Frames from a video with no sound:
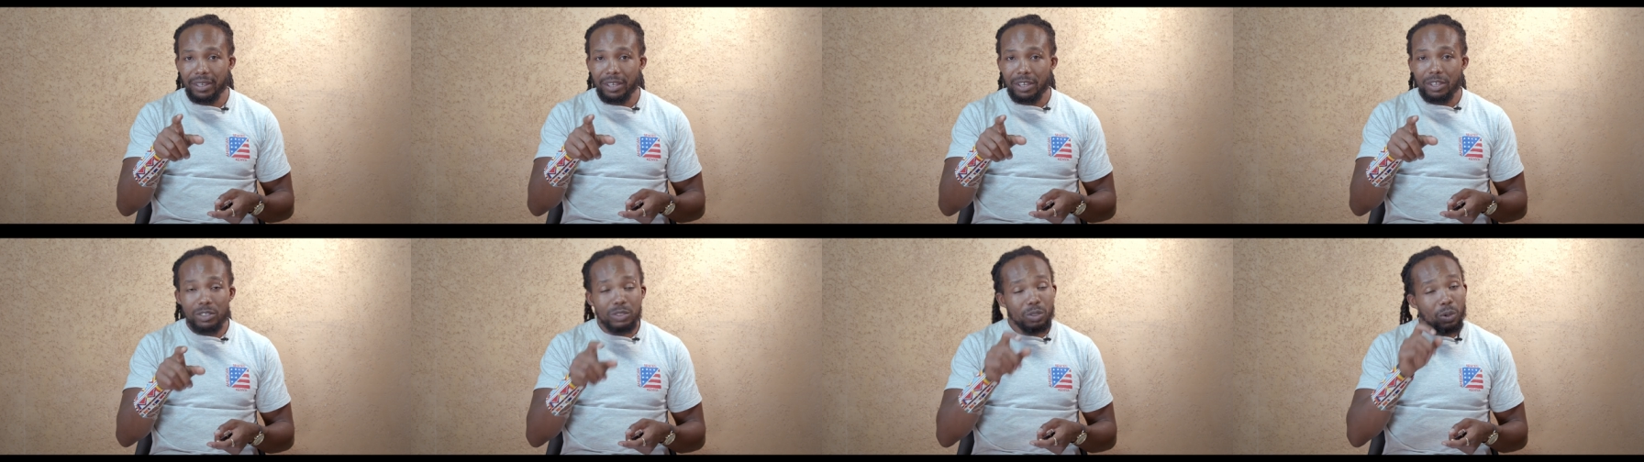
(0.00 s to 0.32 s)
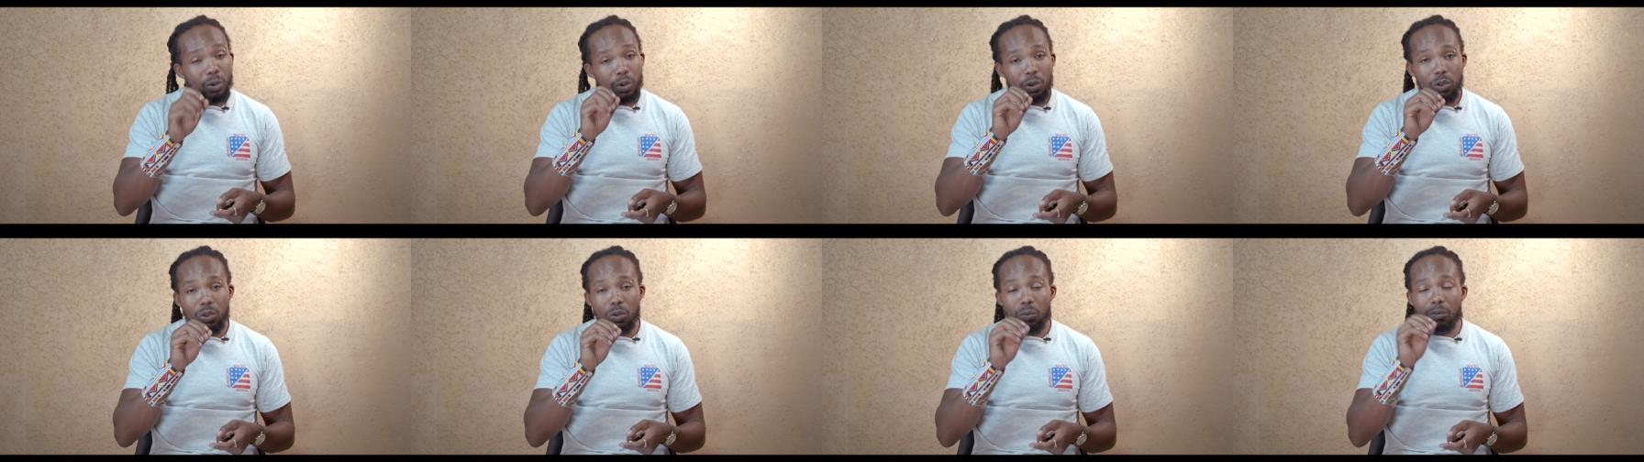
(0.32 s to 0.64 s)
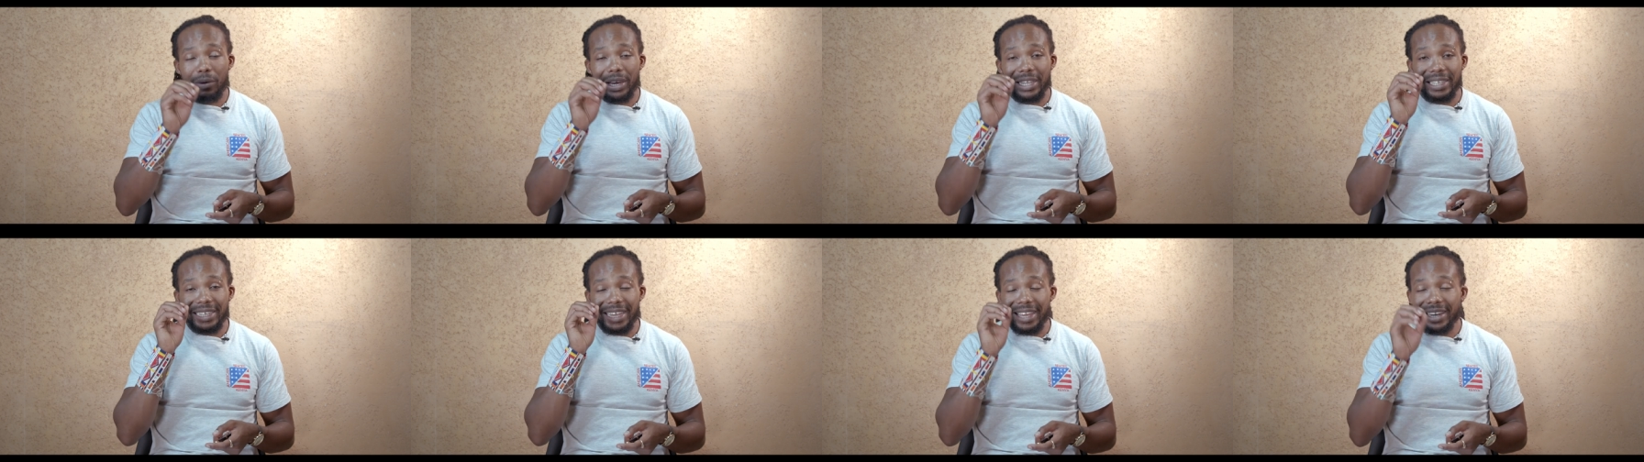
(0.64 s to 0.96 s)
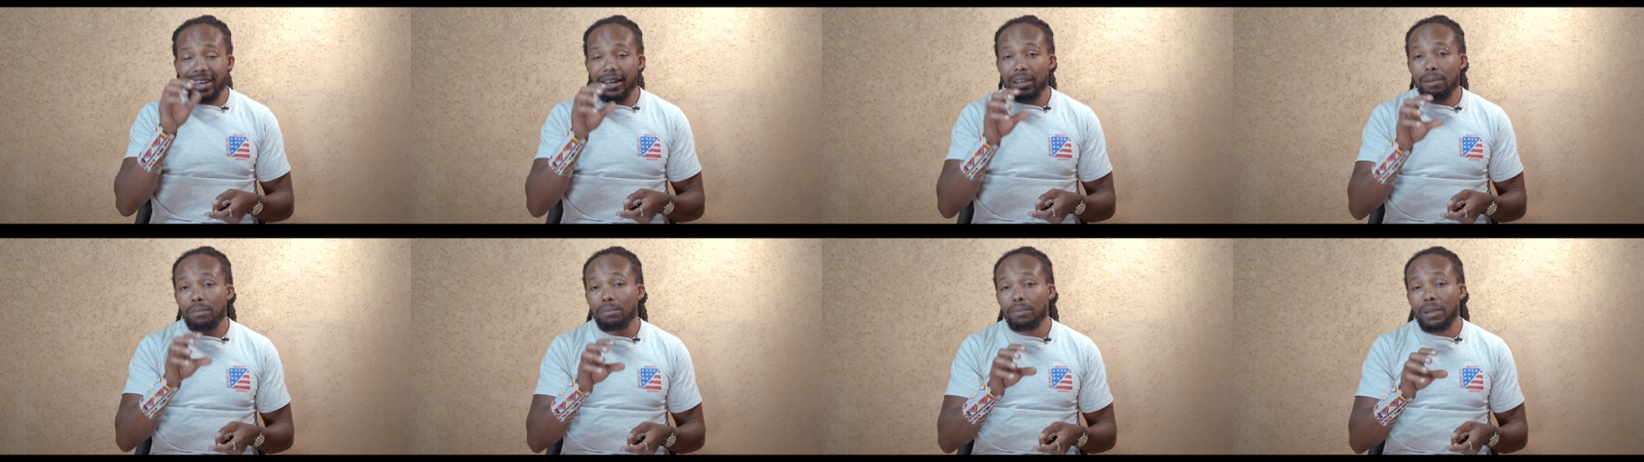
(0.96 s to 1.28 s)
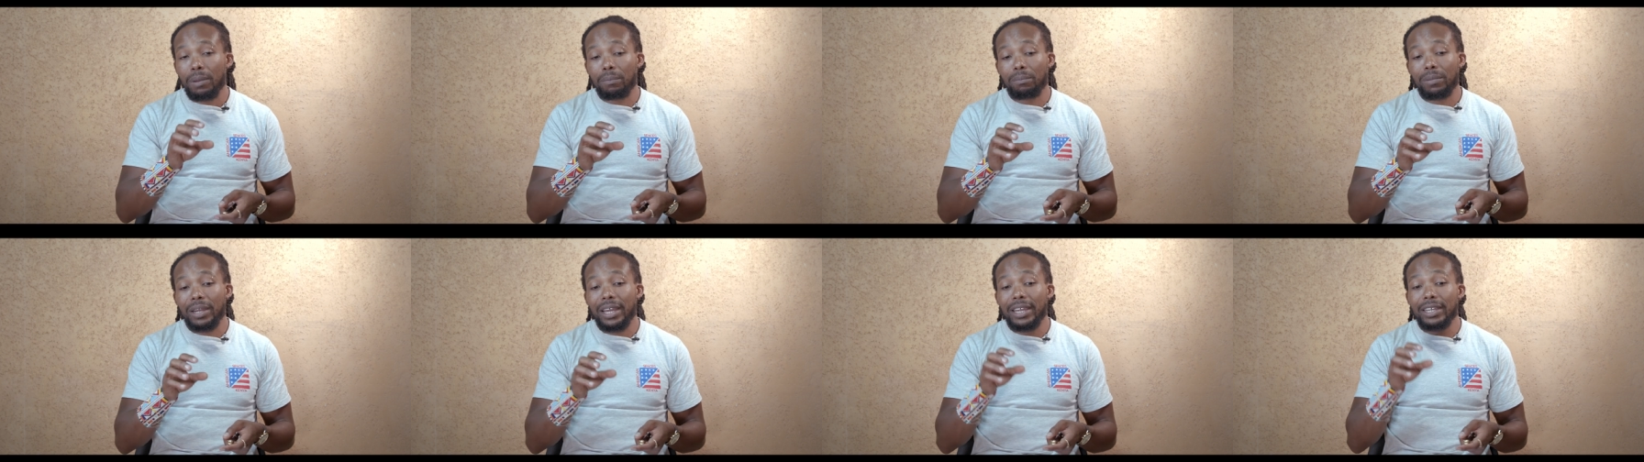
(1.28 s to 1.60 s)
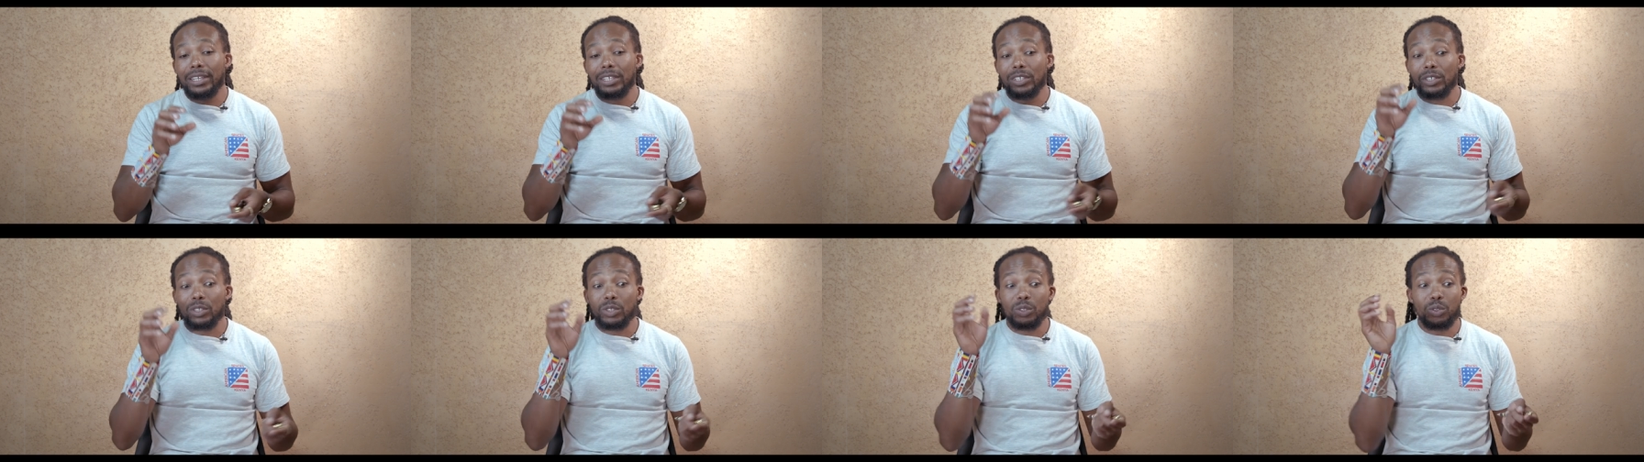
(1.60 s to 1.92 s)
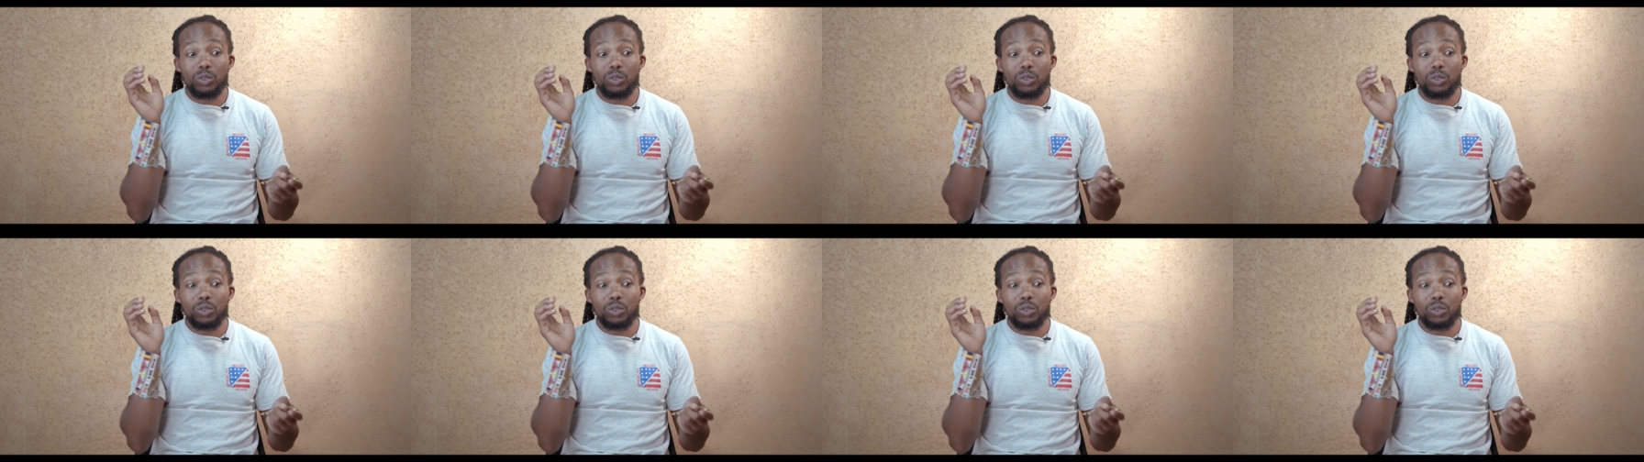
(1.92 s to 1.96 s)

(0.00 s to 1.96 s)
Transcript: So you might end up applying